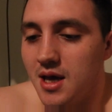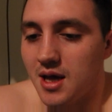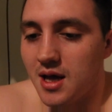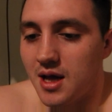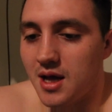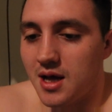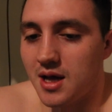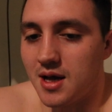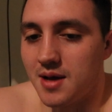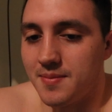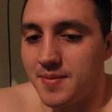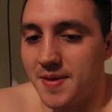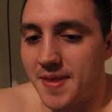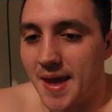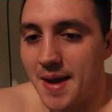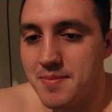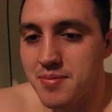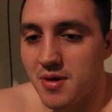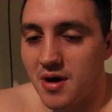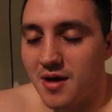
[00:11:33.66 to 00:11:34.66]
Um, and
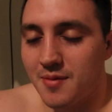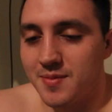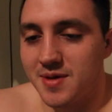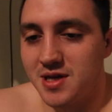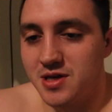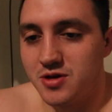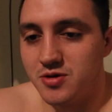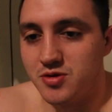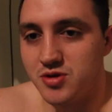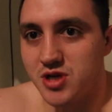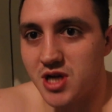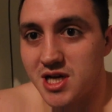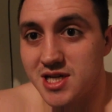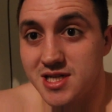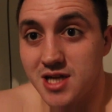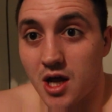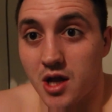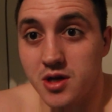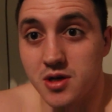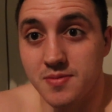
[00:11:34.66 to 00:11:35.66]
that brought me to
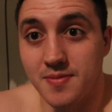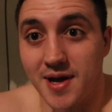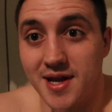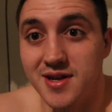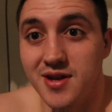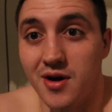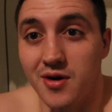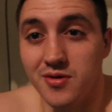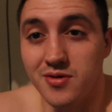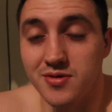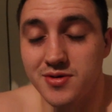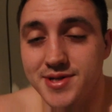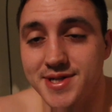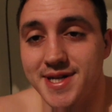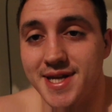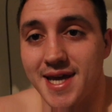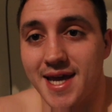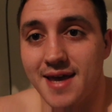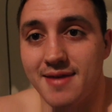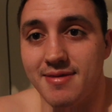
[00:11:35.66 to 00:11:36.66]
just under my
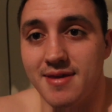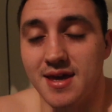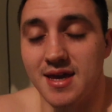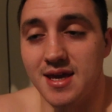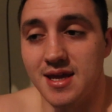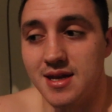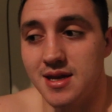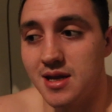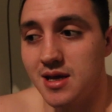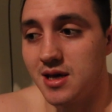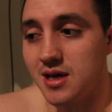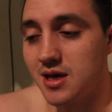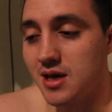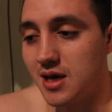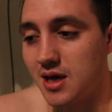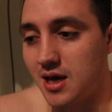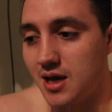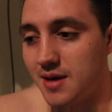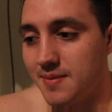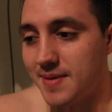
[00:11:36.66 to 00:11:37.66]
totals. And then
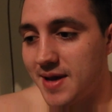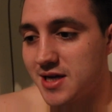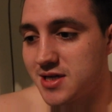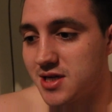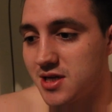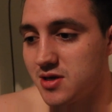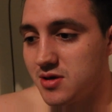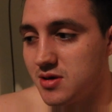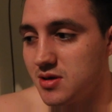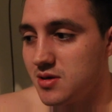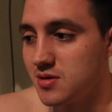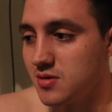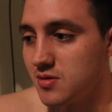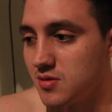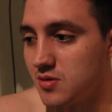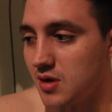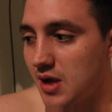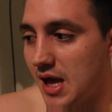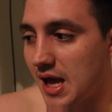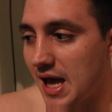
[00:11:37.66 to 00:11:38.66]
um, actually,
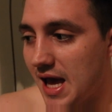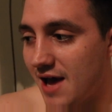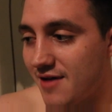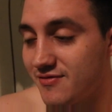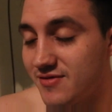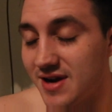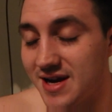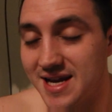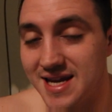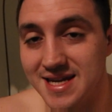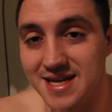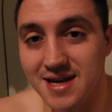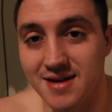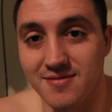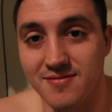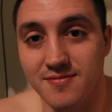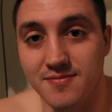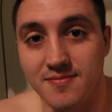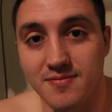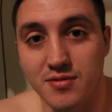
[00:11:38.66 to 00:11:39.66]
after I get
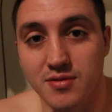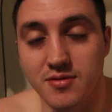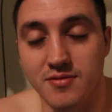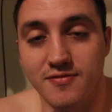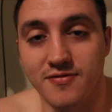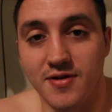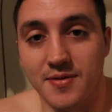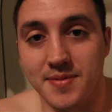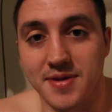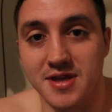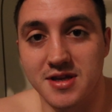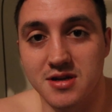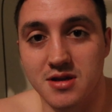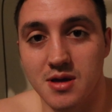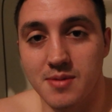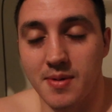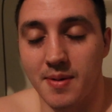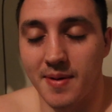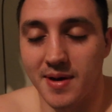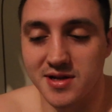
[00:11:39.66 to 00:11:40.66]
done filming this
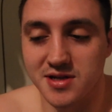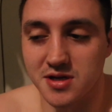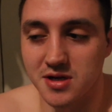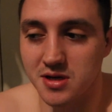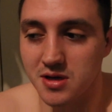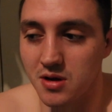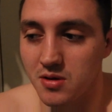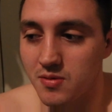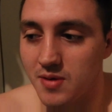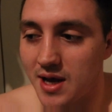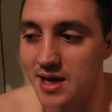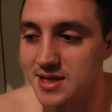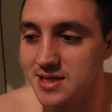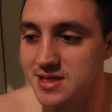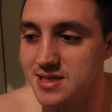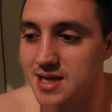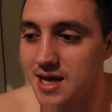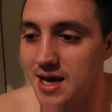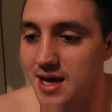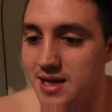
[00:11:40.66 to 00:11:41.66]
clip, I'm actually gonna go right
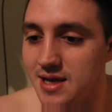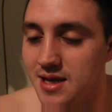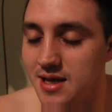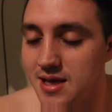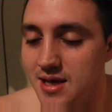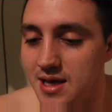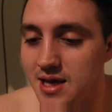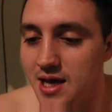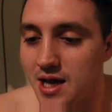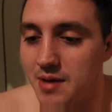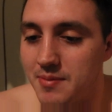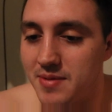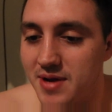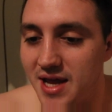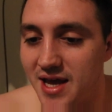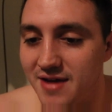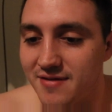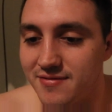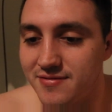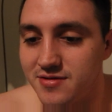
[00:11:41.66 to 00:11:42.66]
inside. I'm gonna
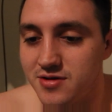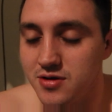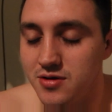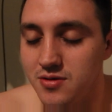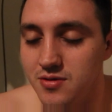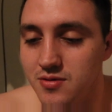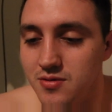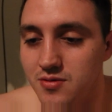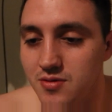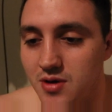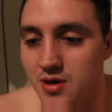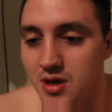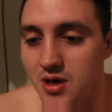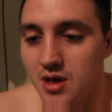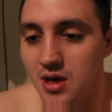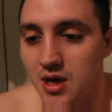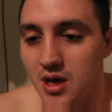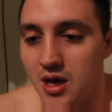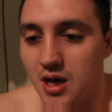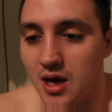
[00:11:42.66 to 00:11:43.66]
have two
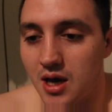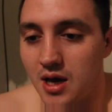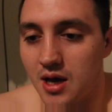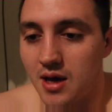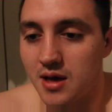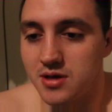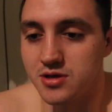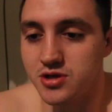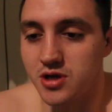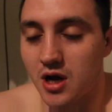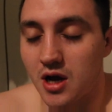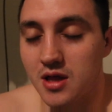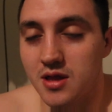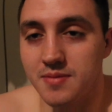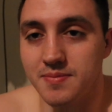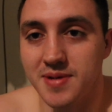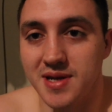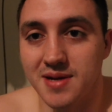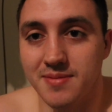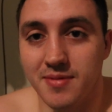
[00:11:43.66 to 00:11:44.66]
uh,
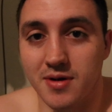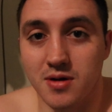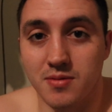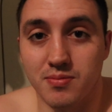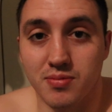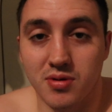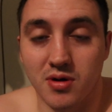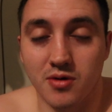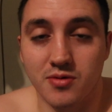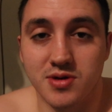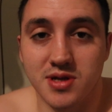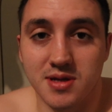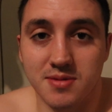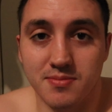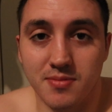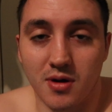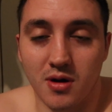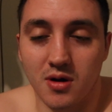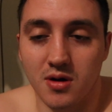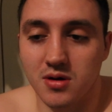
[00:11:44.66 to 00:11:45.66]
chocolate peanut butter
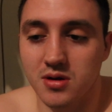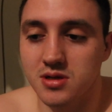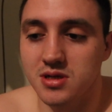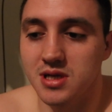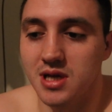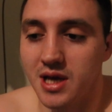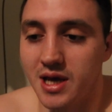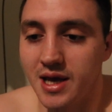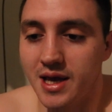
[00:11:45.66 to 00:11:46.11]
protein bars.